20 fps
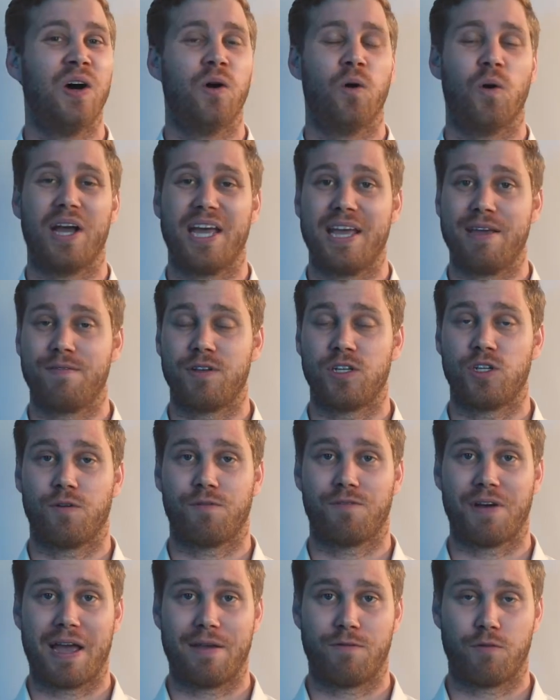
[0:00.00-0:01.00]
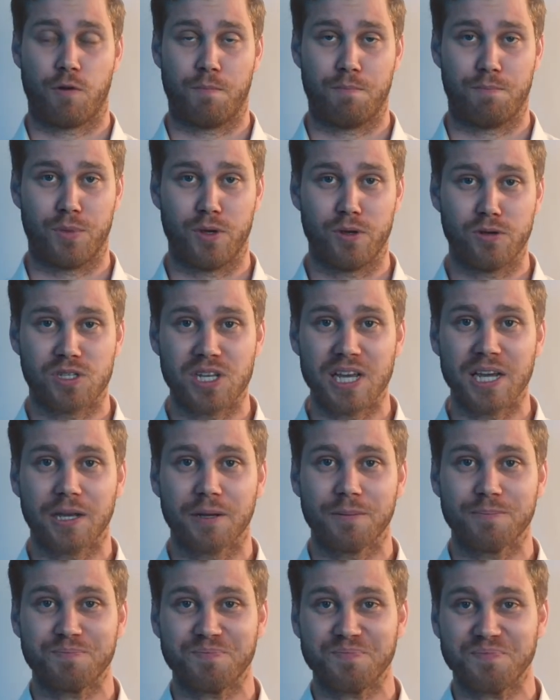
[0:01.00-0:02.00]
or even your favorite music,
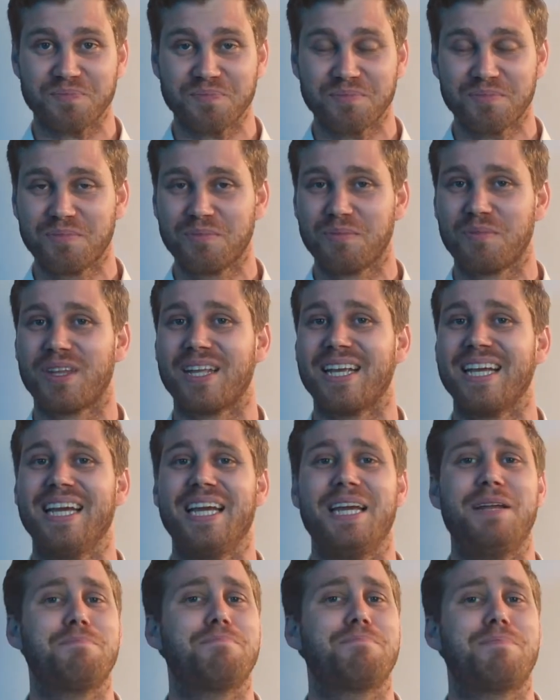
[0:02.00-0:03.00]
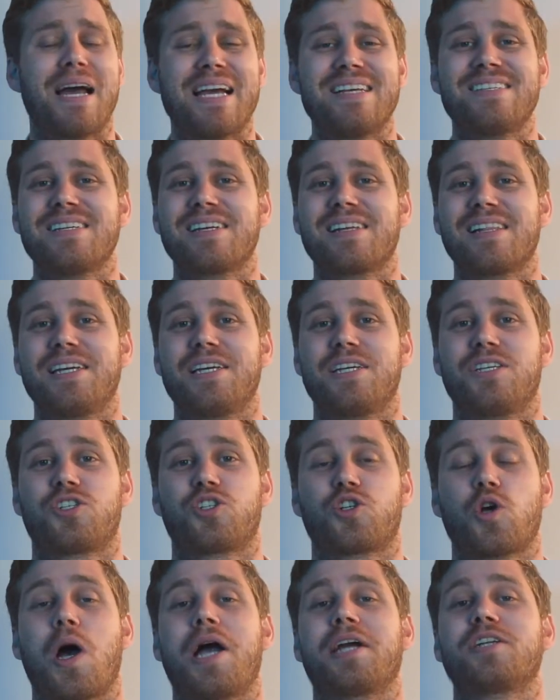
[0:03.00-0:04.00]
it basically is
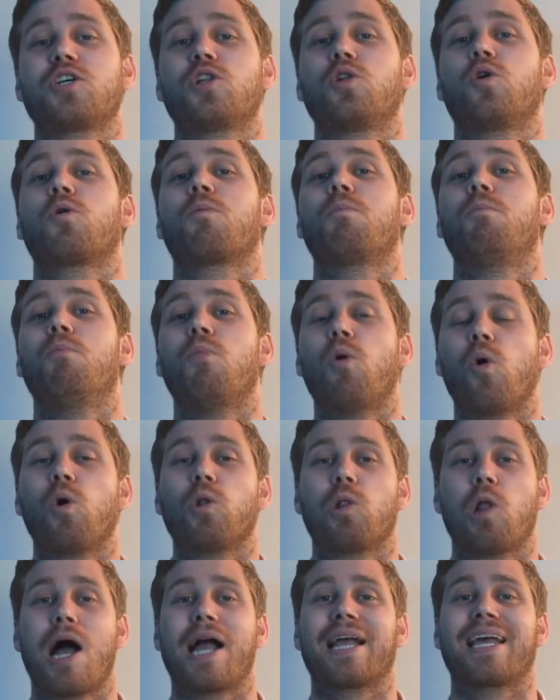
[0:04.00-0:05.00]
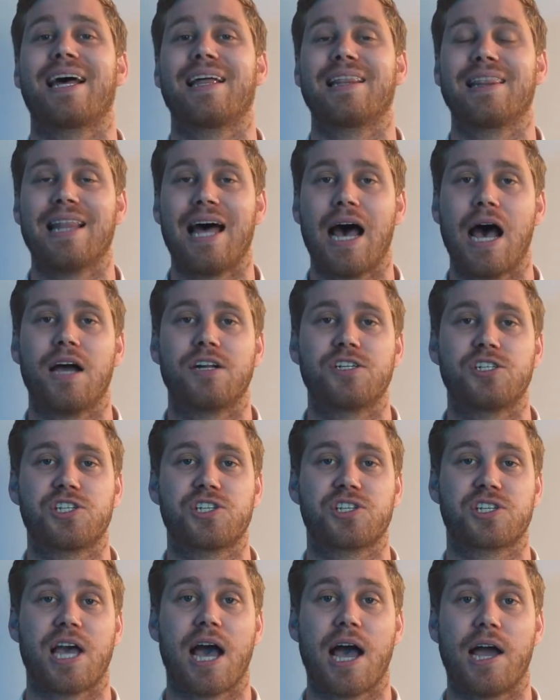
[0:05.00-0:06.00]
trying to look more like a
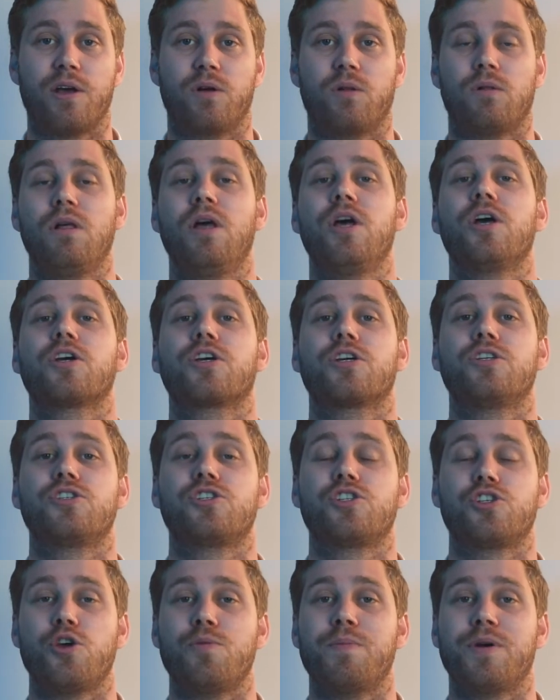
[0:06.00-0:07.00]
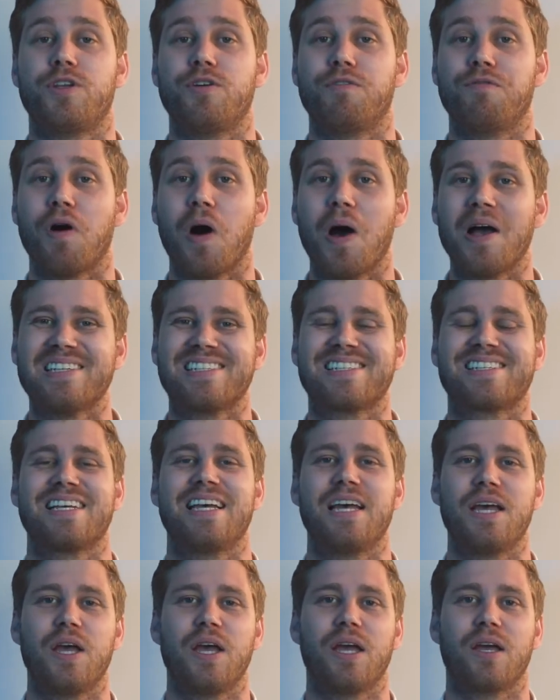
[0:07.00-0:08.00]
large-scale consumer device
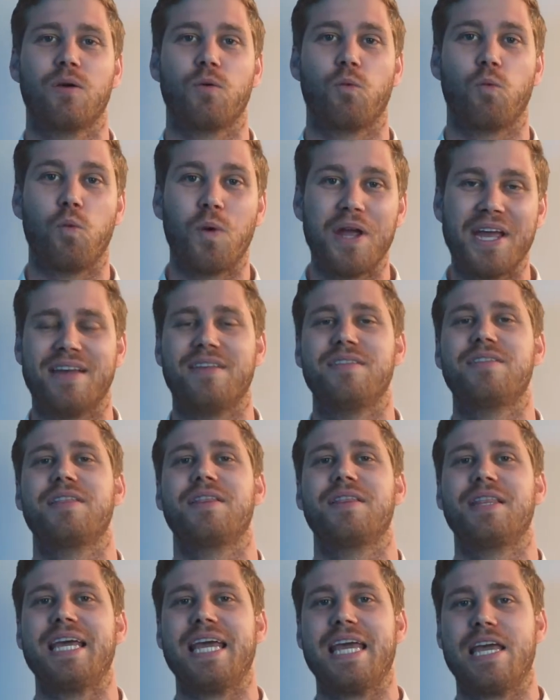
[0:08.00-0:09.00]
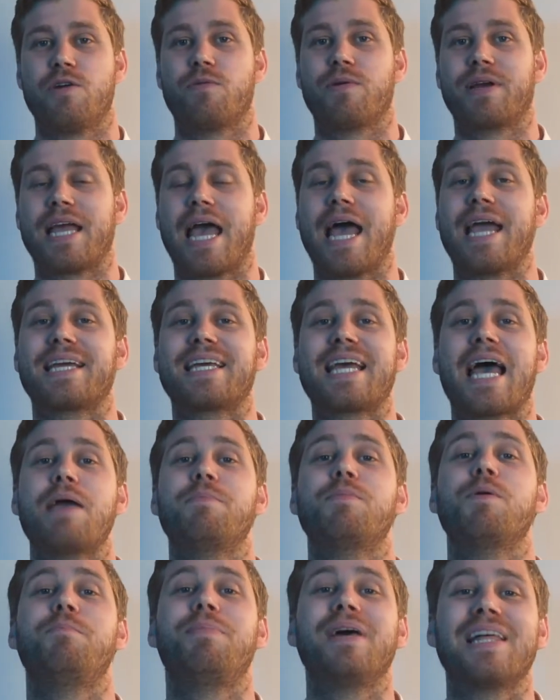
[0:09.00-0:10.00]
with the hearing aid
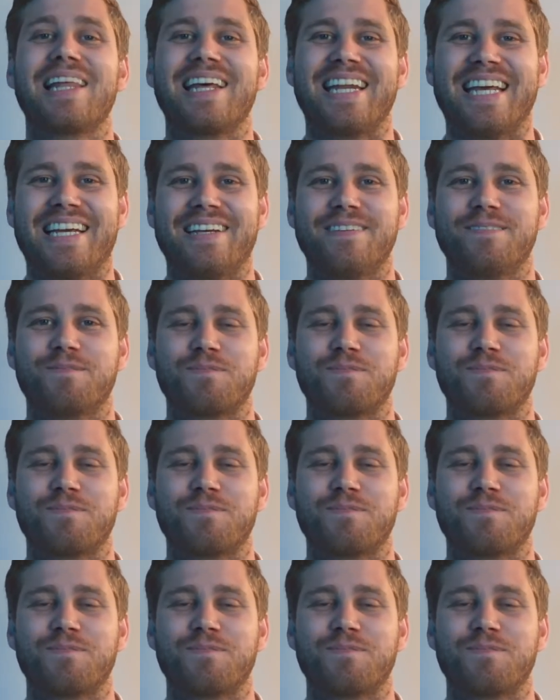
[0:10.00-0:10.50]
capability.